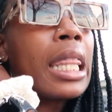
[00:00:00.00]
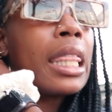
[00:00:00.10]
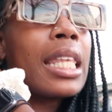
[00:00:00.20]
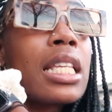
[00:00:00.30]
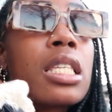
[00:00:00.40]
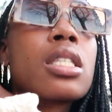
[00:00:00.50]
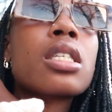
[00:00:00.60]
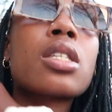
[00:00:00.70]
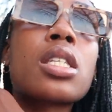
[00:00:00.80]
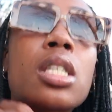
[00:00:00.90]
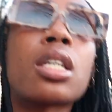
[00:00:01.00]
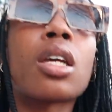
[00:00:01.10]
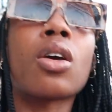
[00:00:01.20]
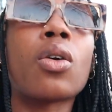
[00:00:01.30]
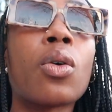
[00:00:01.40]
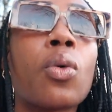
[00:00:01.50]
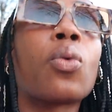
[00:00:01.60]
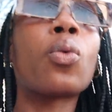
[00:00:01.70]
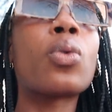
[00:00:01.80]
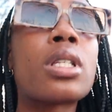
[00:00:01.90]
this
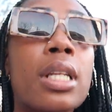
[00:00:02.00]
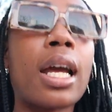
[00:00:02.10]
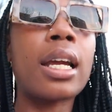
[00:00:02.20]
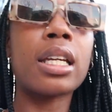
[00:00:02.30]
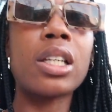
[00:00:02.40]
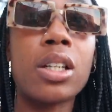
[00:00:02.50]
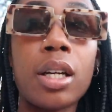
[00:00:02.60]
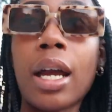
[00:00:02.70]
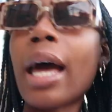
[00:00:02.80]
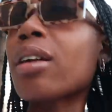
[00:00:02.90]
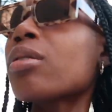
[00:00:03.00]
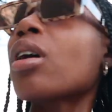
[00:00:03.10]
was not here. I don't